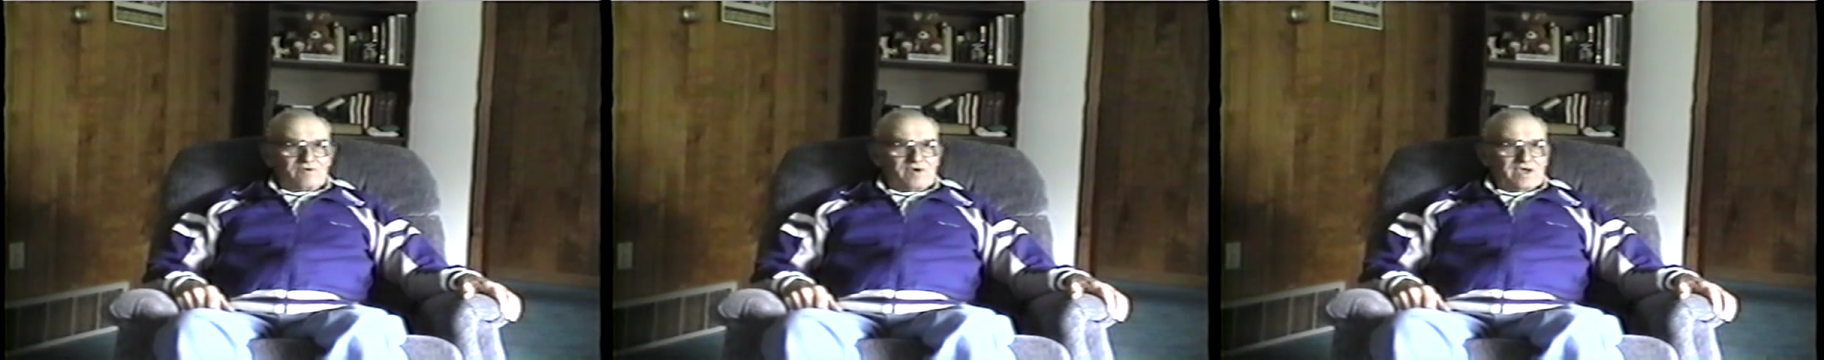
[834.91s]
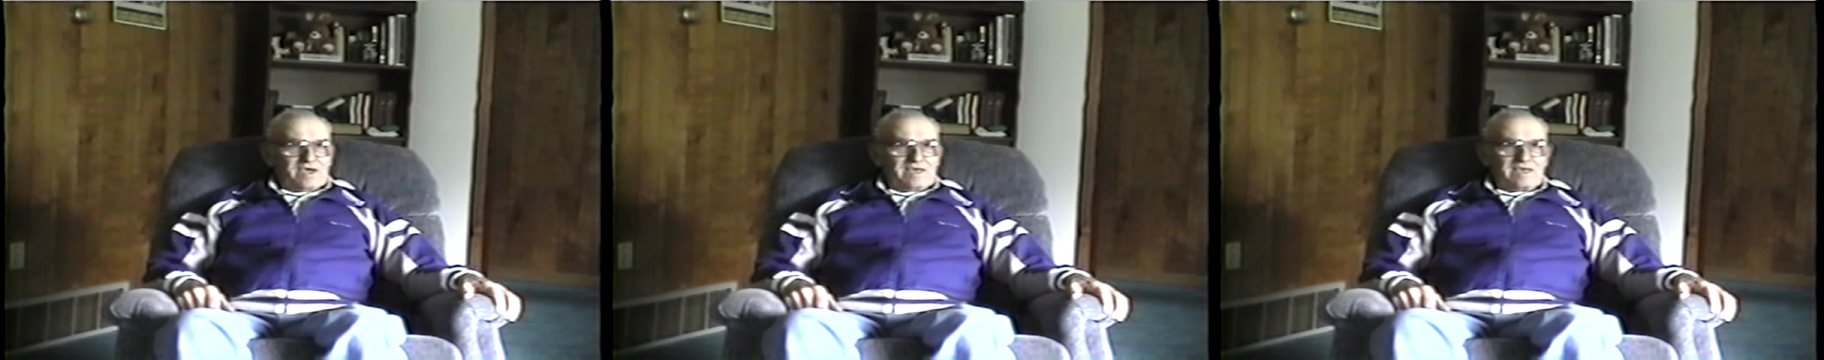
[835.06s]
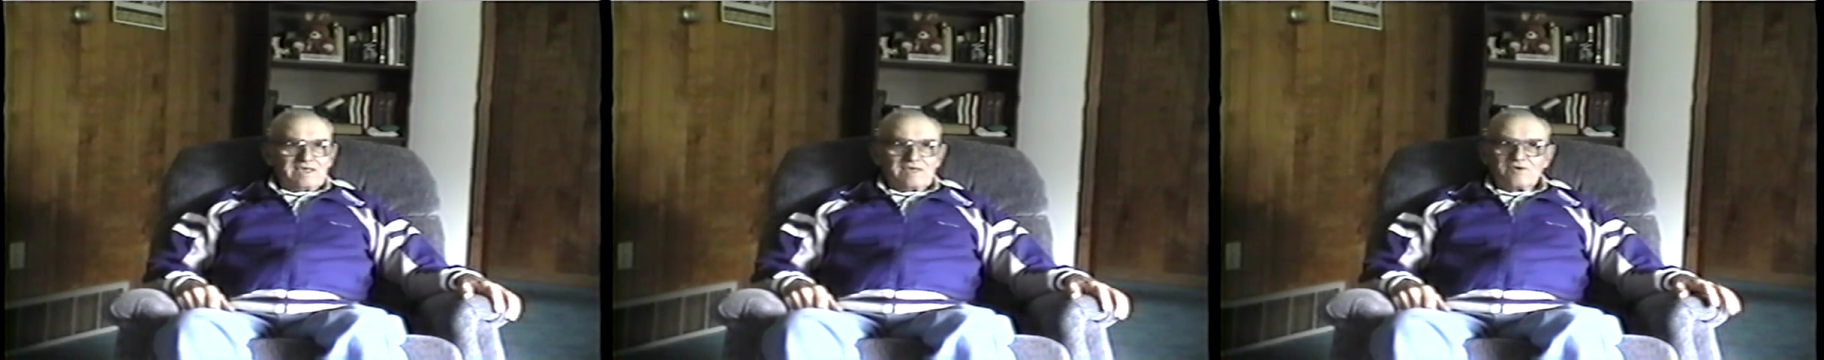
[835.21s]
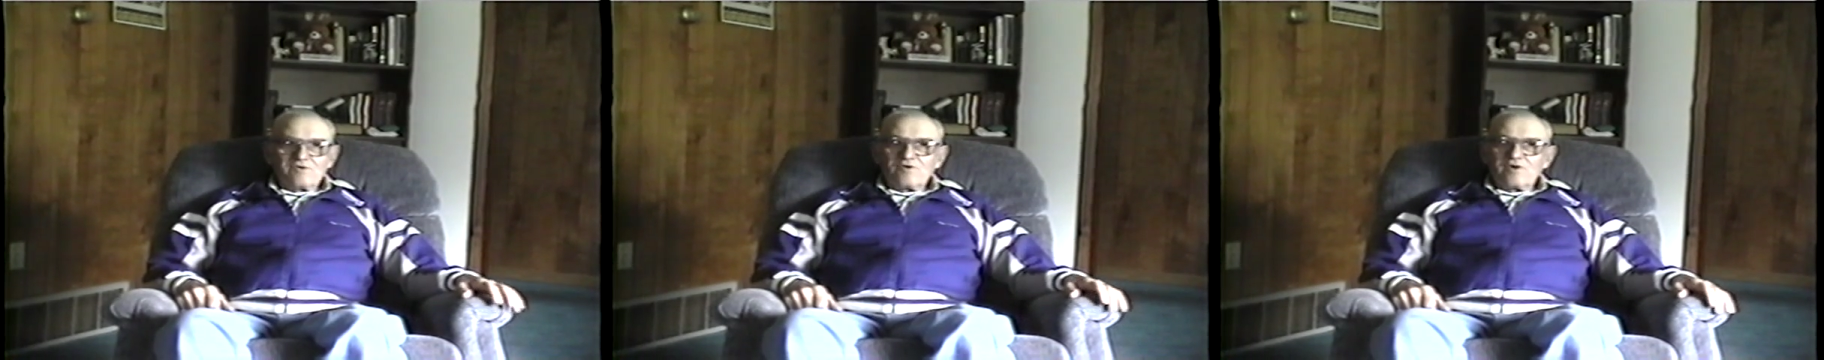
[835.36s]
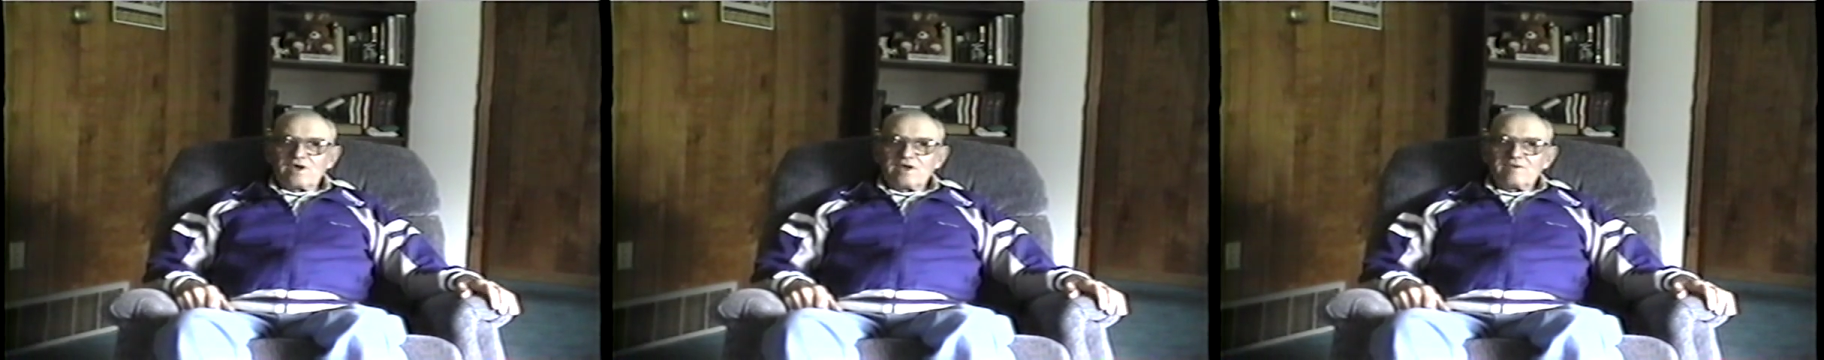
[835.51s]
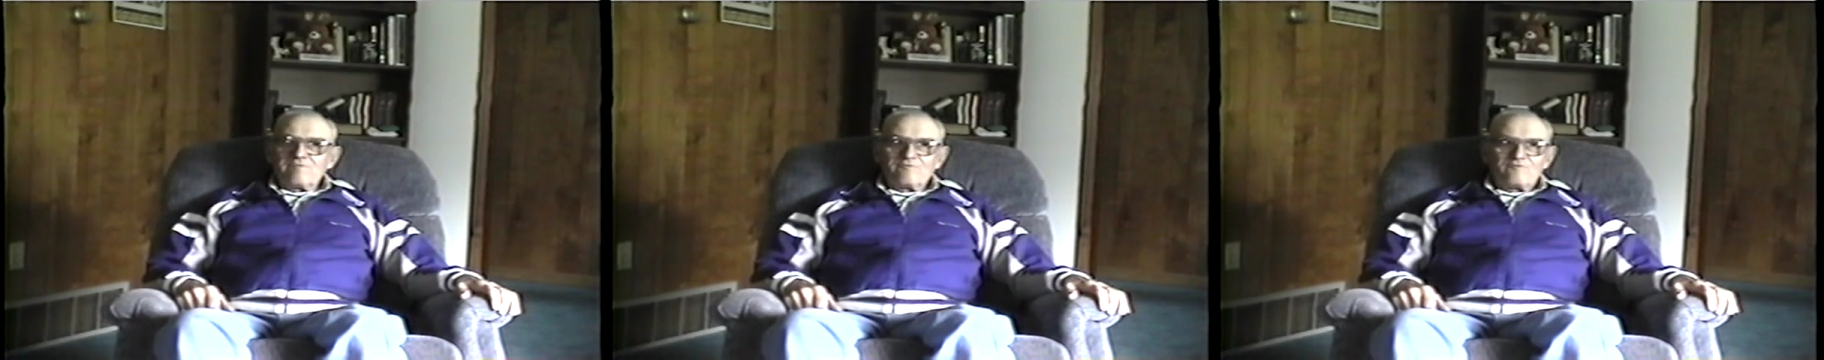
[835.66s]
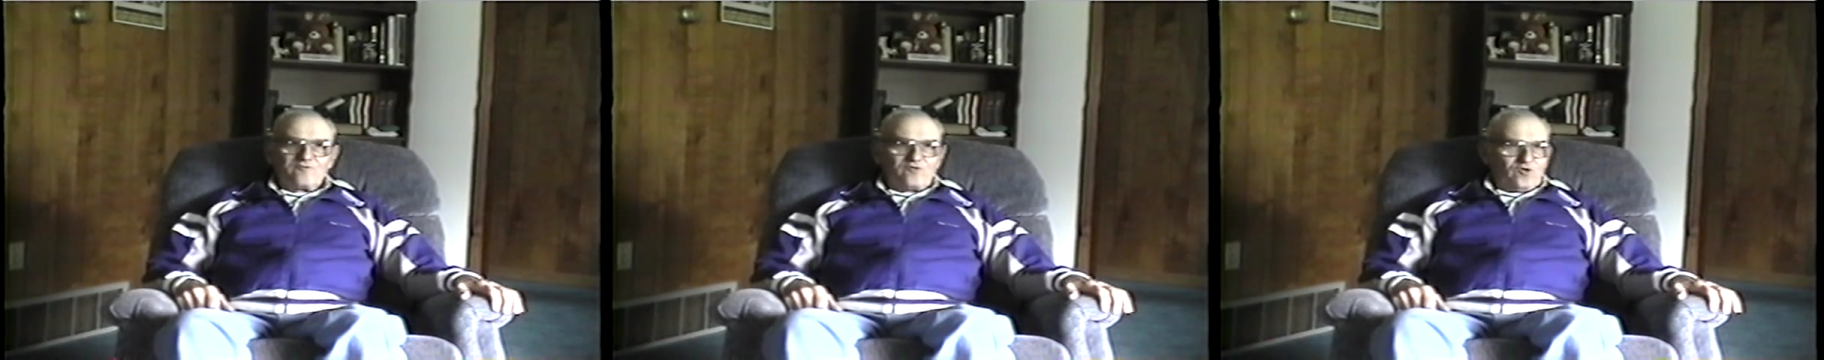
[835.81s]
ran
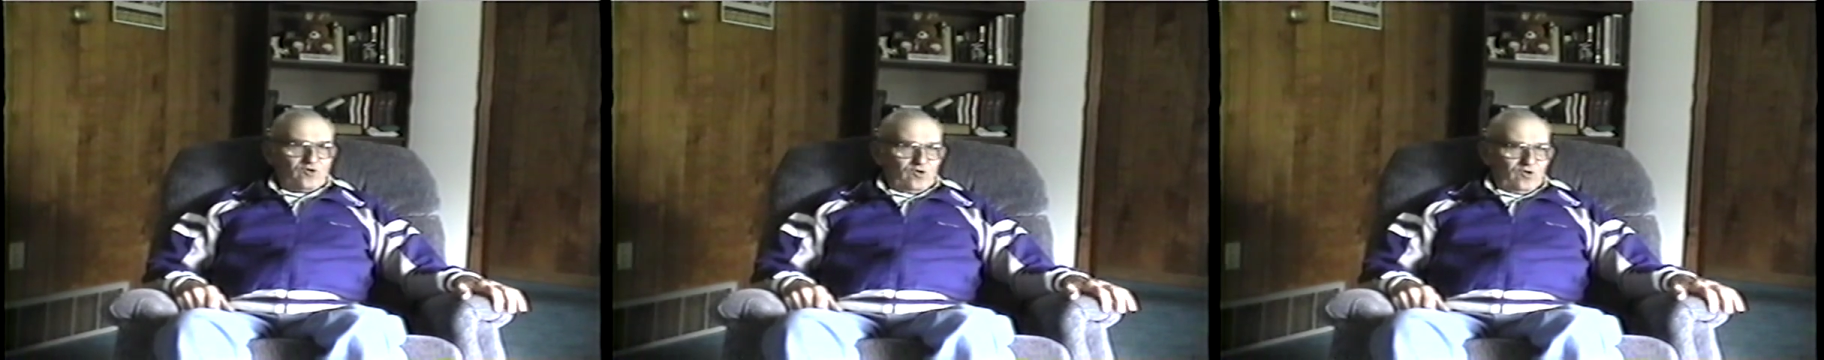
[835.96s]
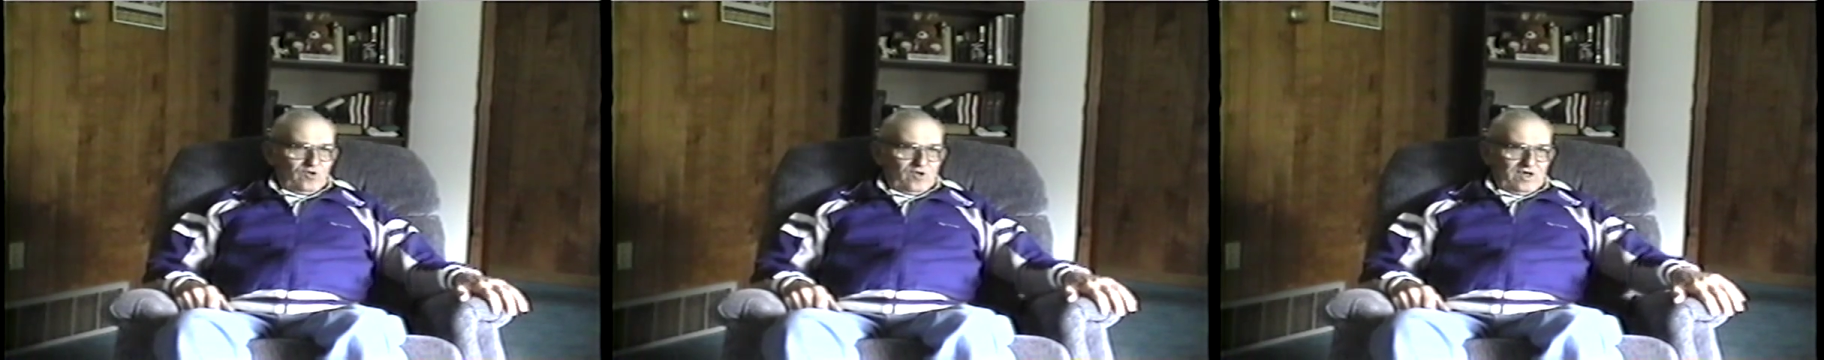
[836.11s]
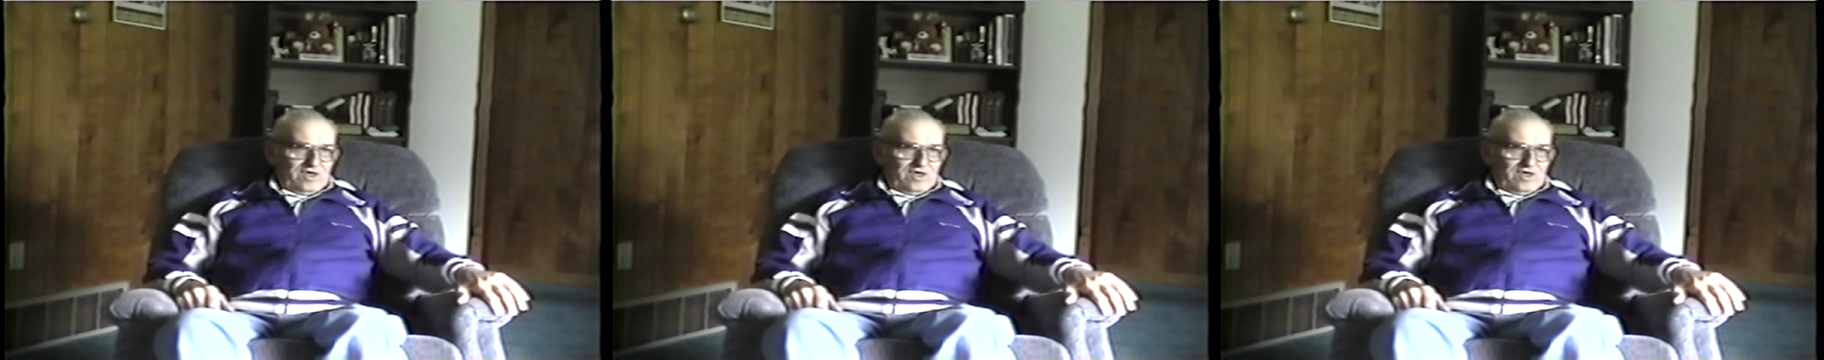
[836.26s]
them full.